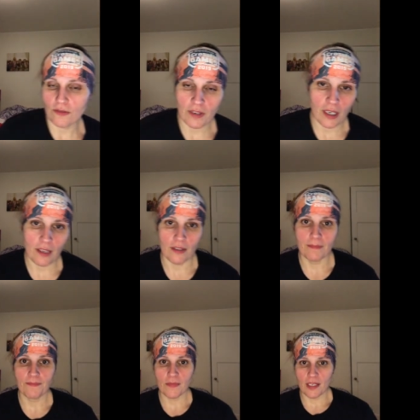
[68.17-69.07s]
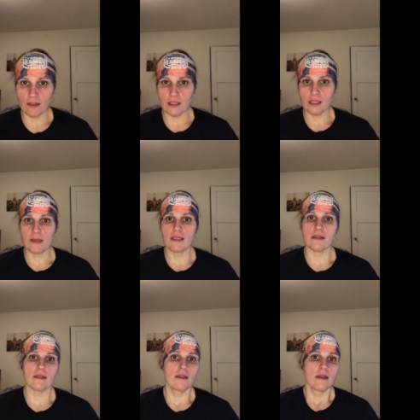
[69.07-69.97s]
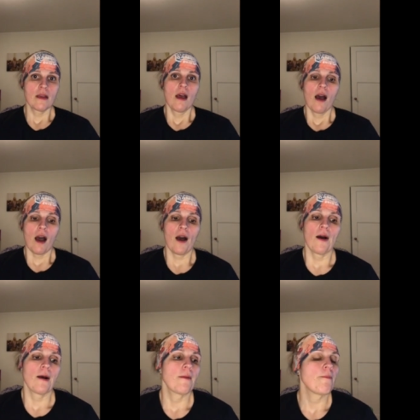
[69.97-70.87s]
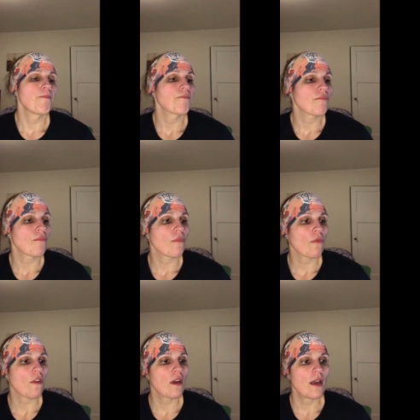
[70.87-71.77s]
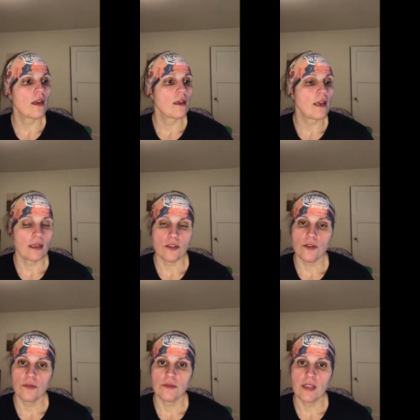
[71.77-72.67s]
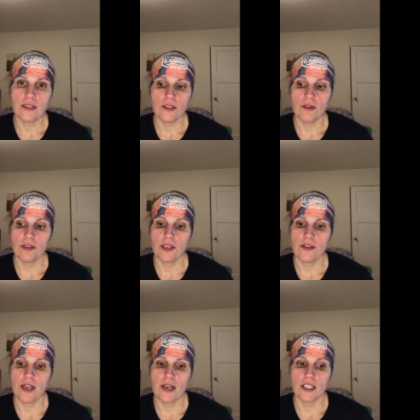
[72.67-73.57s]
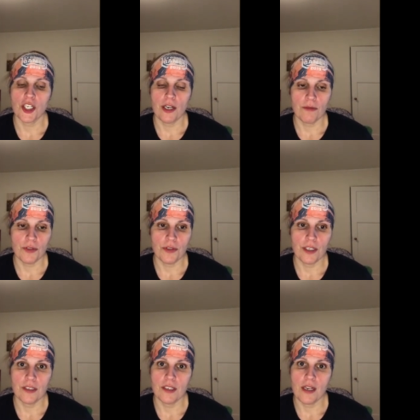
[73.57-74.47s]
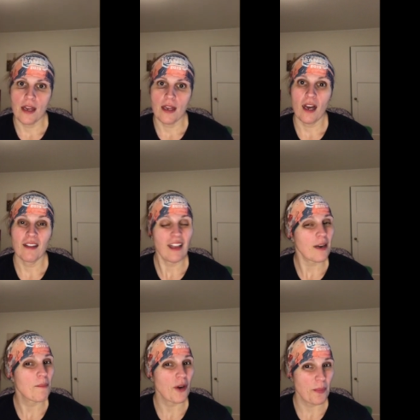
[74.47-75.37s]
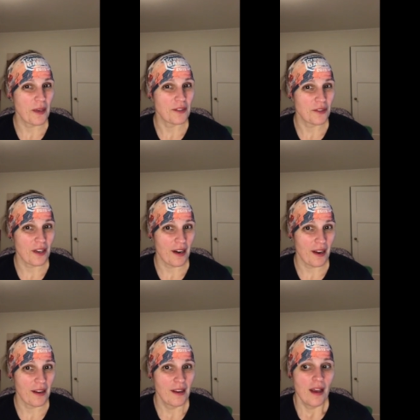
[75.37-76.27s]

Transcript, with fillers: a fun color, like Christmas. Um, yeah, so things are going good there. Training was really good today. A lot of burpees today.